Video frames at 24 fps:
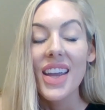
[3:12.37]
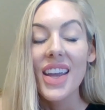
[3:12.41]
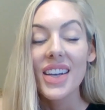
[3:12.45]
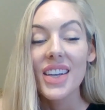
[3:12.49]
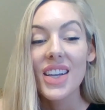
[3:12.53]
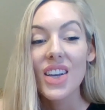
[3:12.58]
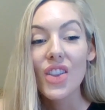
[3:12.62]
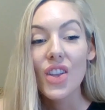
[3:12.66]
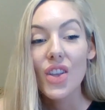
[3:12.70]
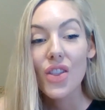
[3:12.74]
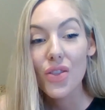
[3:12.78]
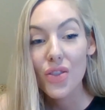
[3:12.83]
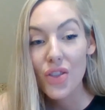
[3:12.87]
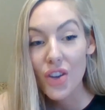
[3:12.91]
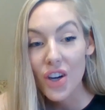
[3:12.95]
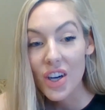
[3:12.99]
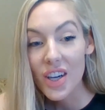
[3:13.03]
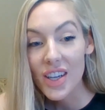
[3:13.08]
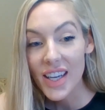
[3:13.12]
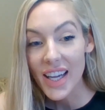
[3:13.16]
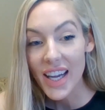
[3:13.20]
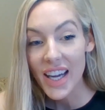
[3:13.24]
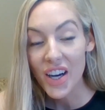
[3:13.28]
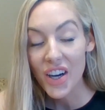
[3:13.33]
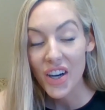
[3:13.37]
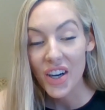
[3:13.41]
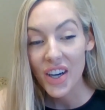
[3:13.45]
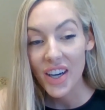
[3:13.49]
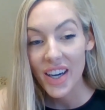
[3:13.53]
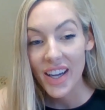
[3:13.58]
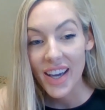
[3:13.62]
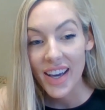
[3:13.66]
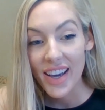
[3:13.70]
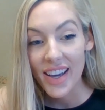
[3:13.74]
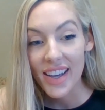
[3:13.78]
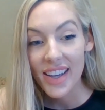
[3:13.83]
Now, the third
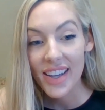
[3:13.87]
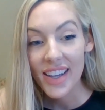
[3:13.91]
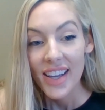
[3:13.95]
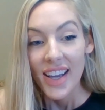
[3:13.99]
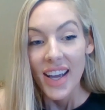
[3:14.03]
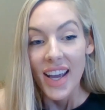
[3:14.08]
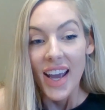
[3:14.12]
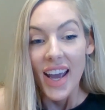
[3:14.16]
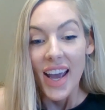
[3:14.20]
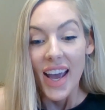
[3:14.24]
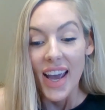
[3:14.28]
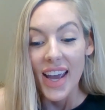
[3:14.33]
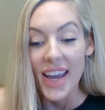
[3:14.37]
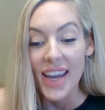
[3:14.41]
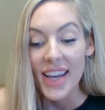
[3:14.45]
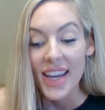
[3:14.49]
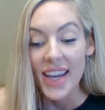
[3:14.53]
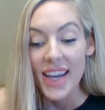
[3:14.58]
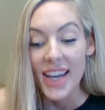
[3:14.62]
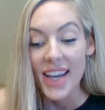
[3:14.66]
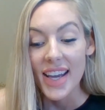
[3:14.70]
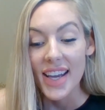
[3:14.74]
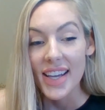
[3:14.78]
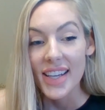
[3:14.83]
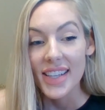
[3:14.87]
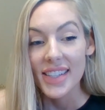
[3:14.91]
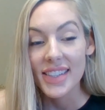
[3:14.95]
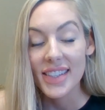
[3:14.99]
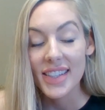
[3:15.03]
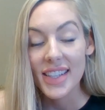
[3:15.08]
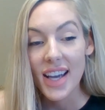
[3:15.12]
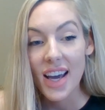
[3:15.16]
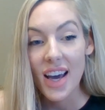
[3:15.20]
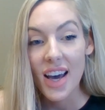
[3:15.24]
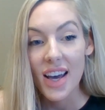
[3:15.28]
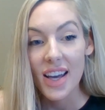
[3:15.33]
area is
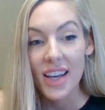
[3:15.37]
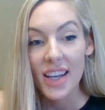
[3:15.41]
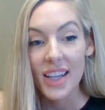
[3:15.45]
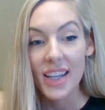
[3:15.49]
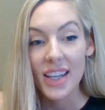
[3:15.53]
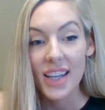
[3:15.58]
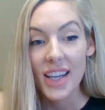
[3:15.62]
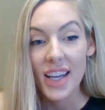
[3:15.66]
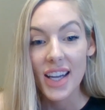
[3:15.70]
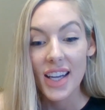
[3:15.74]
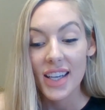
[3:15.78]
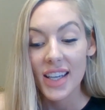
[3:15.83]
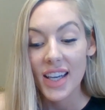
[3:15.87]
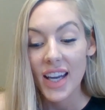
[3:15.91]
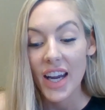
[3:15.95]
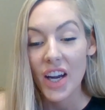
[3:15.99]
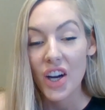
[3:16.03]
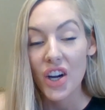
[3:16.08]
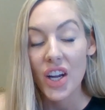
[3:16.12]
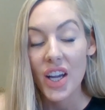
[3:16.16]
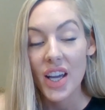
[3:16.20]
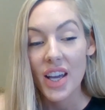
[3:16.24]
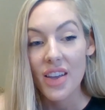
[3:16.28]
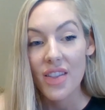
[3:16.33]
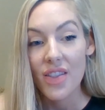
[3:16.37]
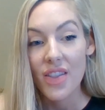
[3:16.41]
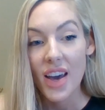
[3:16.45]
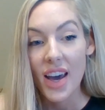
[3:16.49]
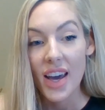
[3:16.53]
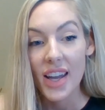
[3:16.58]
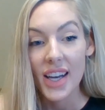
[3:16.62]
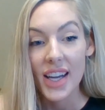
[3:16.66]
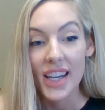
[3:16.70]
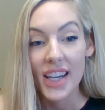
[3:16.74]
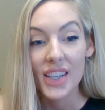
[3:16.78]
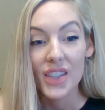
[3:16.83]
an area
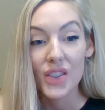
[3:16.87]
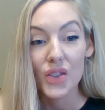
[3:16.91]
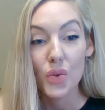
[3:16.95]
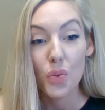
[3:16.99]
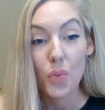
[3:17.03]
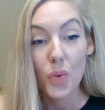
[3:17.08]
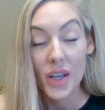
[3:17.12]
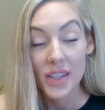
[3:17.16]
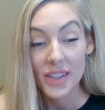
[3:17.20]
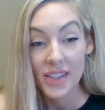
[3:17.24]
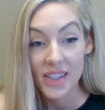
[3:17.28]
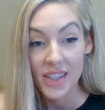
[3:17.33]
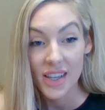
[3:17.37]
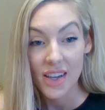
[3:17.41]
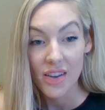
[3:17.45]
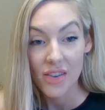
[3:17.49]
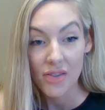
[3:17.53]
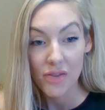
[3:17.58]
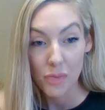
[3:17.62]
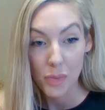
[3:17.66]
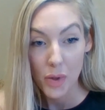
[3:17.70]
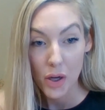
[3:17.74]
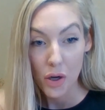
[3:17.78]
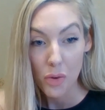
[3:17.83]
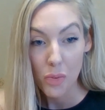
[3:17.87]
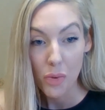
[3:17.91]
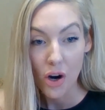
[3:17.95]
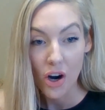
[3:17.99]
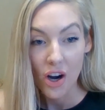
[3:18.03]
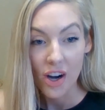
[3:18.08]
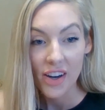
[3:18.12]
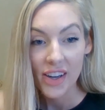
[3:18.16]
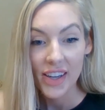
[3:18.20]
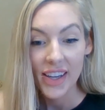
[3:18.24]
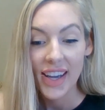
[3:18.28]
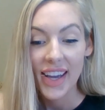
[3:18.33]
that is west of Pier
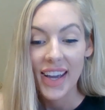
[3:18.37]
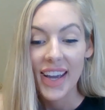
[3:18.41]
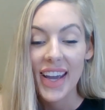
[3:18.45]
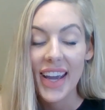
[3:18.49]
Park,